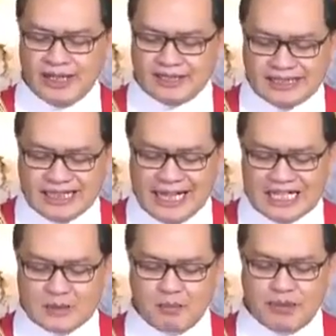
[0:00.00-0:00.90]
and
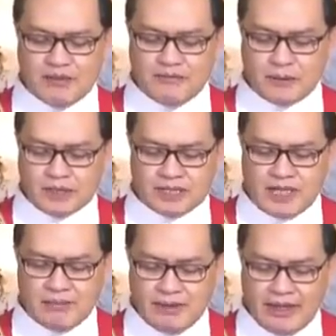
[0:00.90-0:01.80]
gasping for
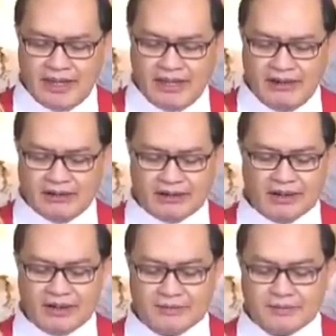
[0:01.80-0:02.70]
some air
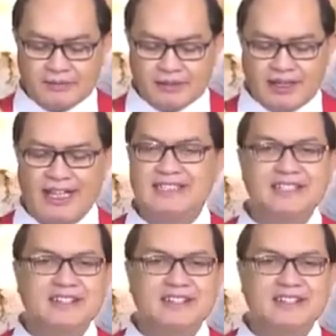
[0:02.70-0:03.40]
and